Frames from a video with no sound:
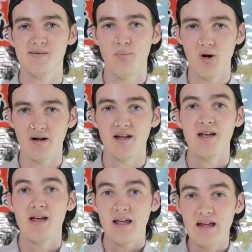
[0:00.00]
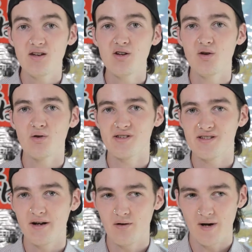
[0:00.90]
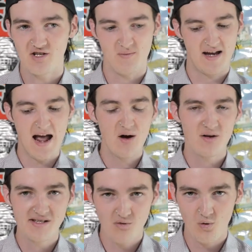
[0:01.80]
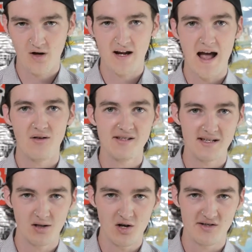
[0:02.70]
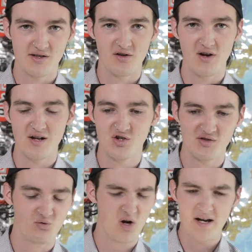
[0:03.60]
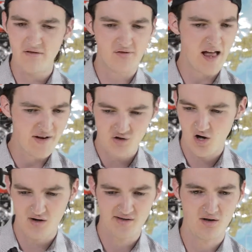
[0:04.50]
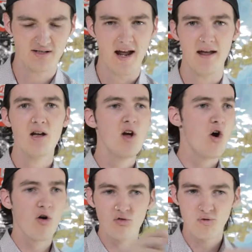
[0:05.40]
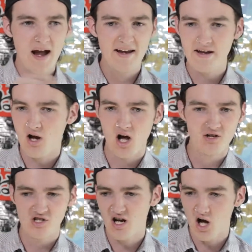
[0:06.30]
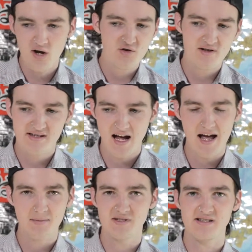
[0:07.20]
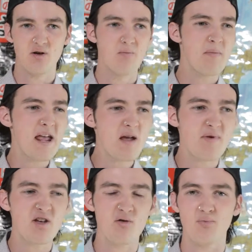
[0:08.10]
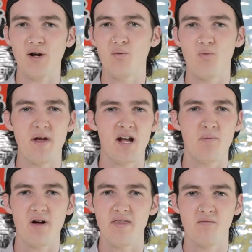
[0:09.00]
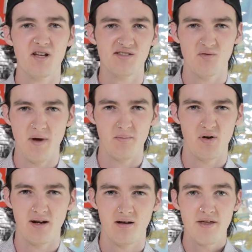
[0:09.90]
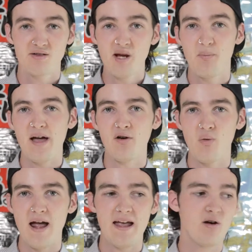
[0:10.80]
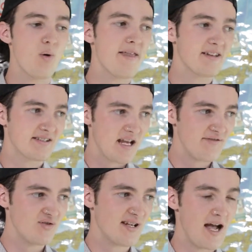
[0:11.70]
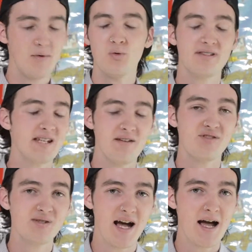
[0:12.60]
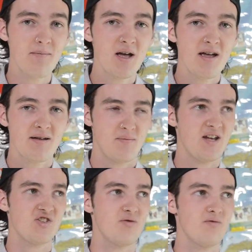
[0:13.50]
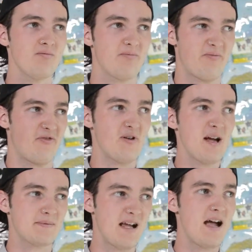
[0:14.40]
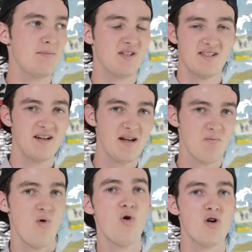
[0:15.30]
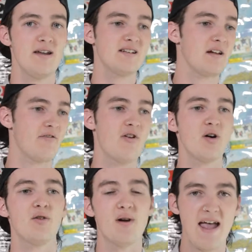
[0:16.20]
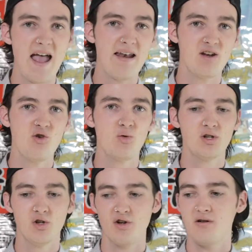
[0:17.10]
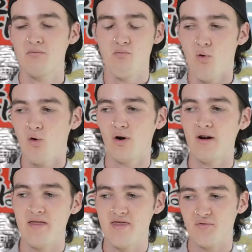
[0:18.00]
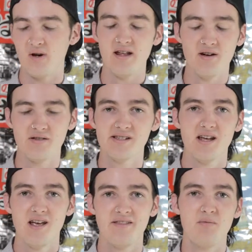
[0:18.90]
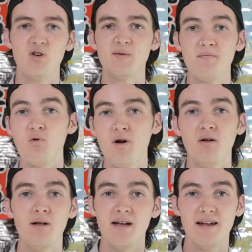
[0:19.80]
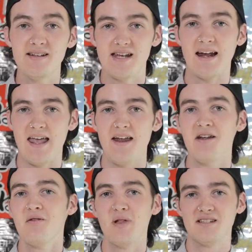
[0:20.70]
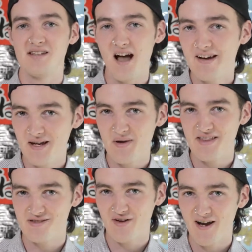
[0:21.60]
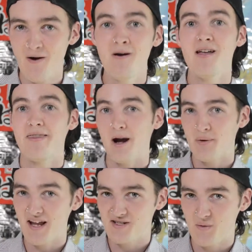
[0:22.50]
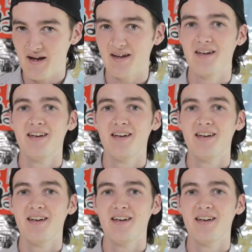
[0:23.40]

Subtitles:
book into your study regimen. How does it work? How does it look so you're not just running flashcards all day or writing kanji 100 times until maybe your brain will pick up on the muscle memory. There's a better way, and a way that saves you time, and what saves you time makes you free up time to study more and to get farther ahead, and you will learn more in 3 years than most people will in a decade. But that's not going to be this video. That'll be next week.